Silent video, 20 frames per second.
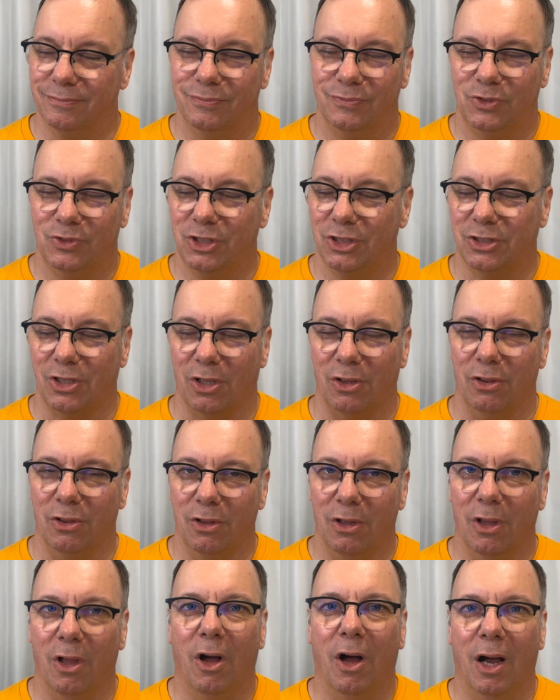Just a
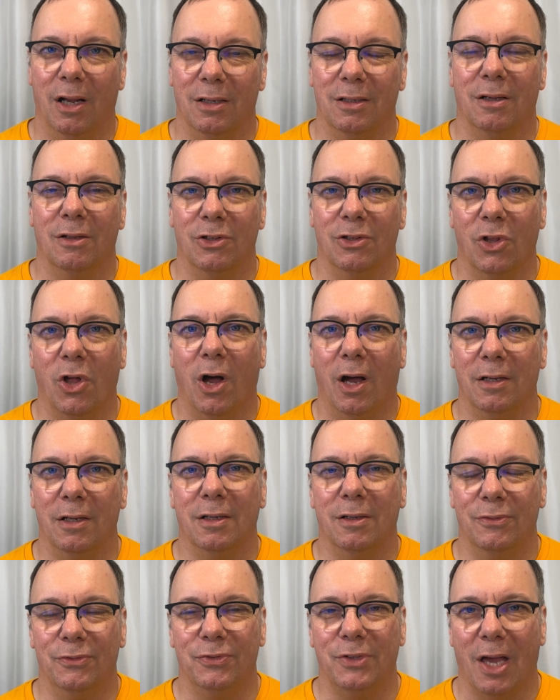lot
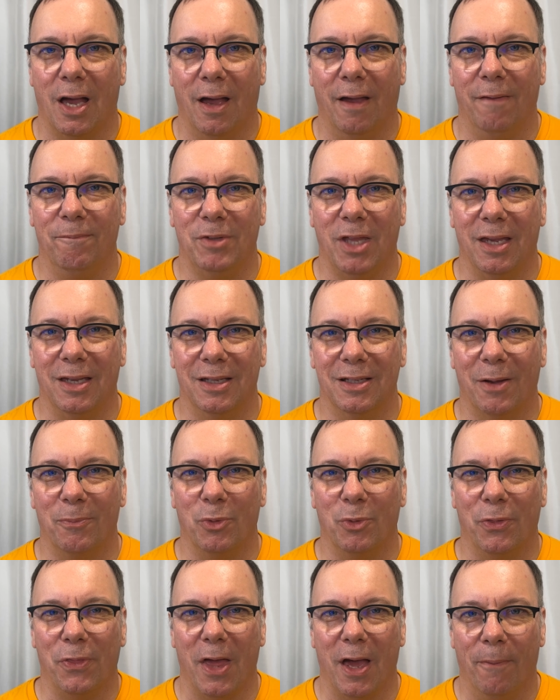of time taken up
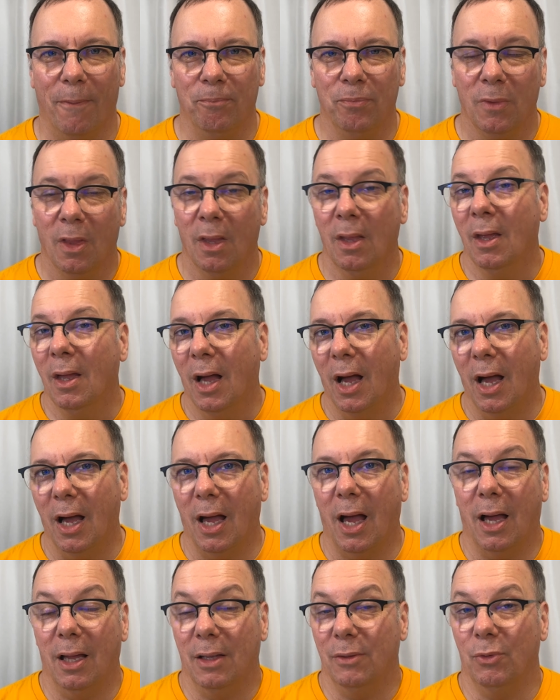with that.
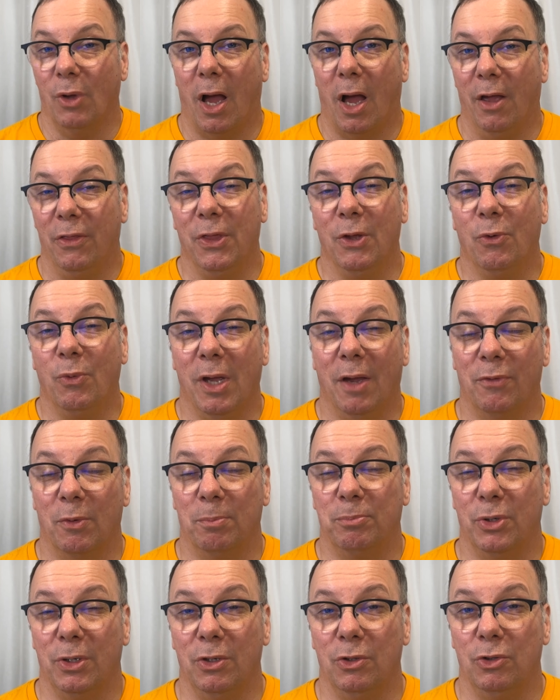I think we have a
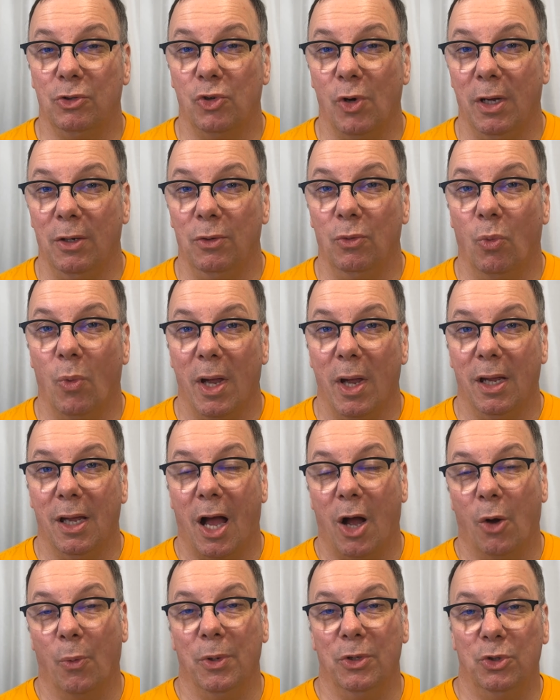pretty great way
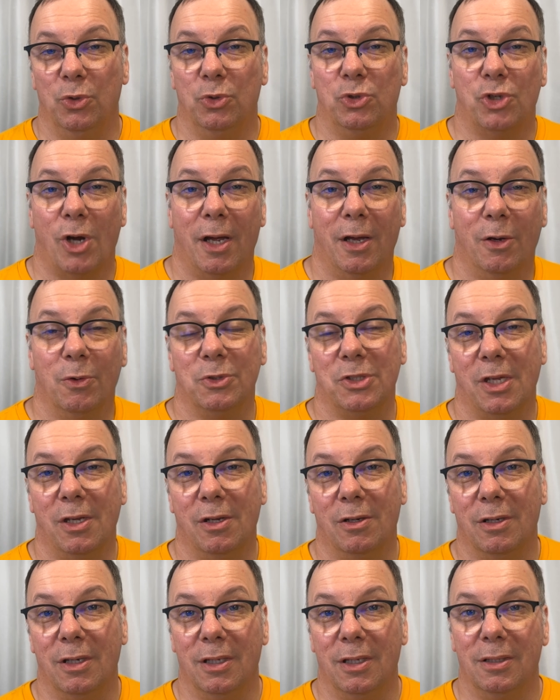how we do tryouts
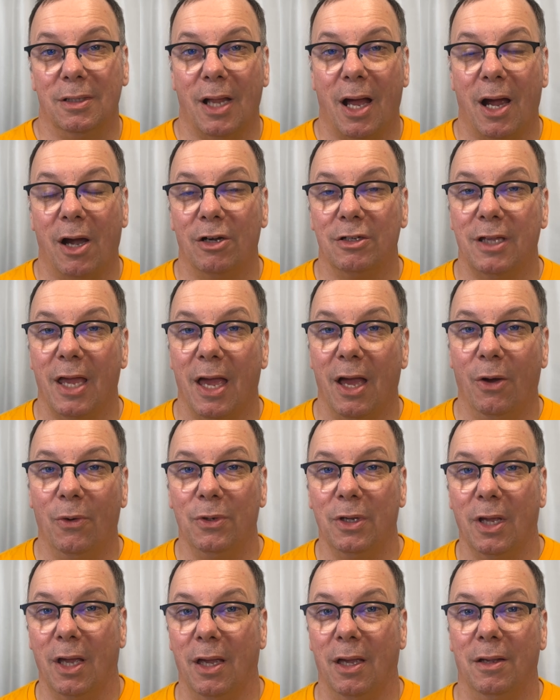here in our
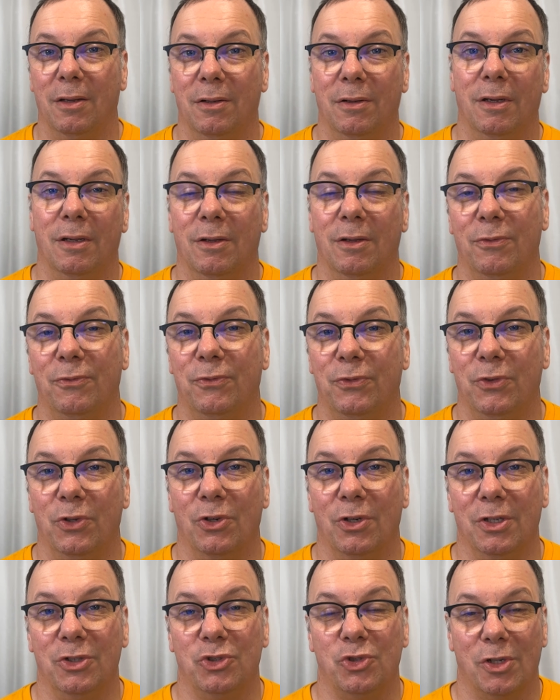town, and if
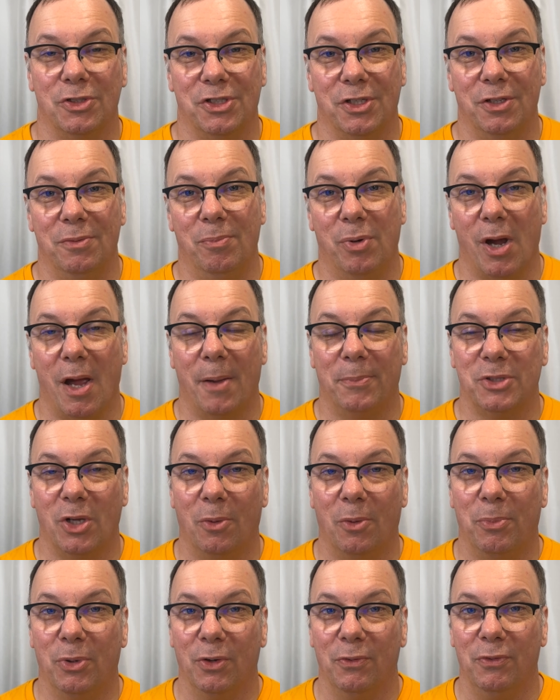you're interested, perhaps I'll
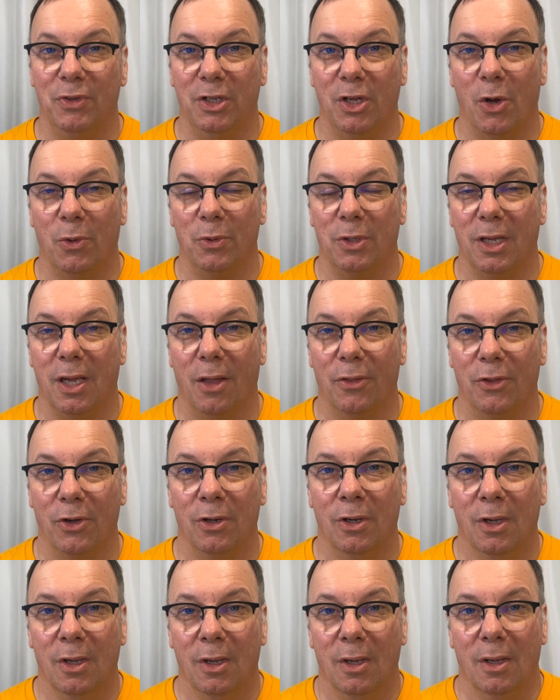put a video together
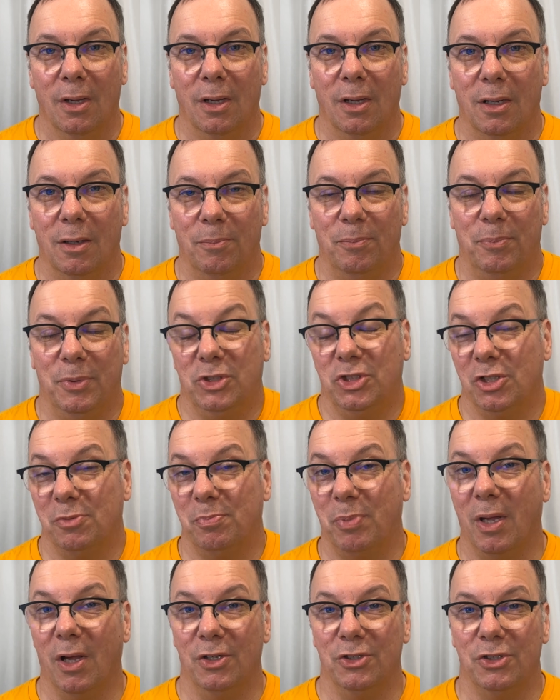just
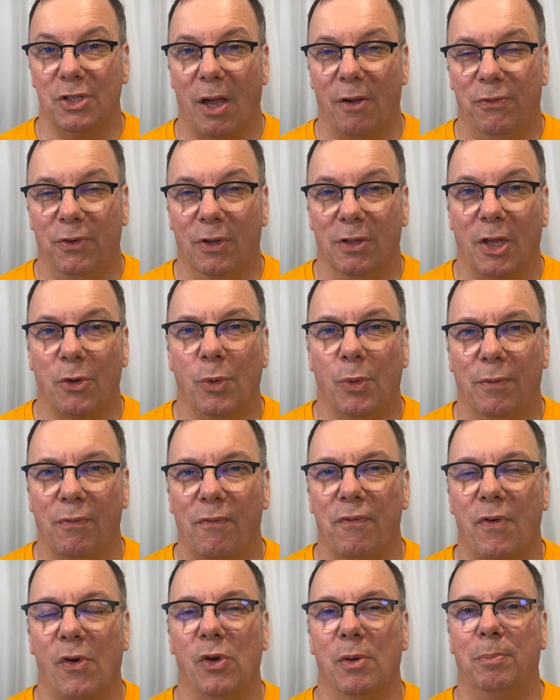because I feel like we have a
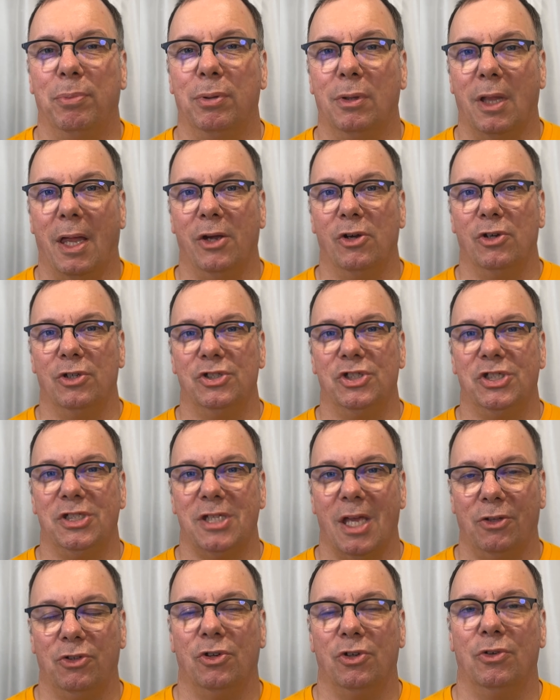very
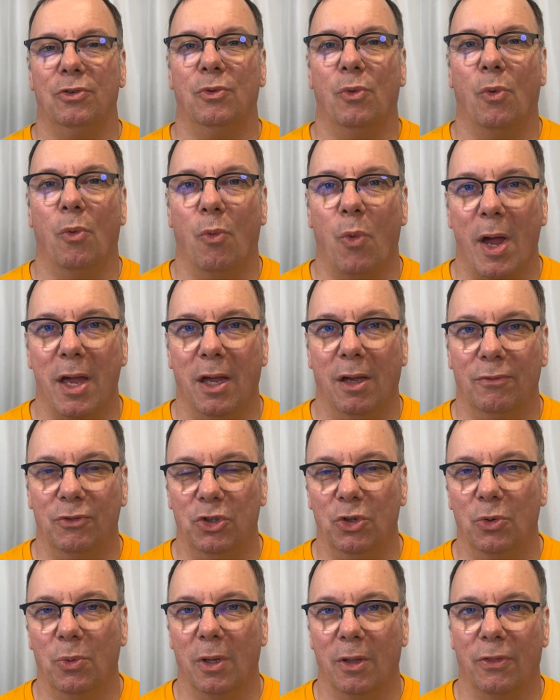player-centered way of
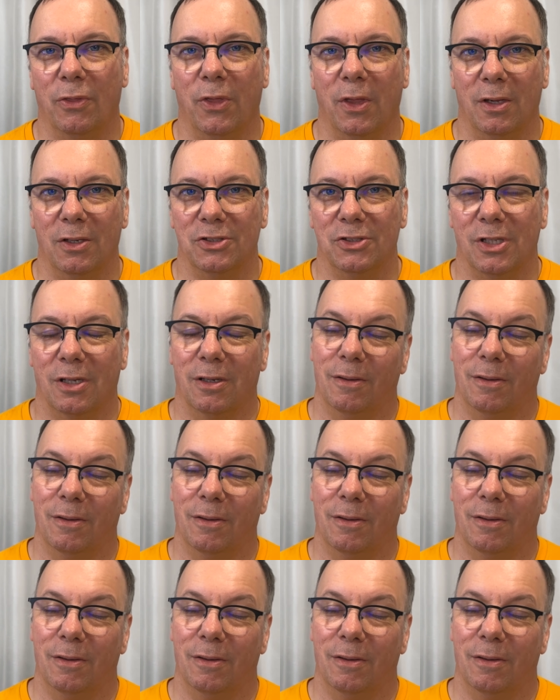doing things.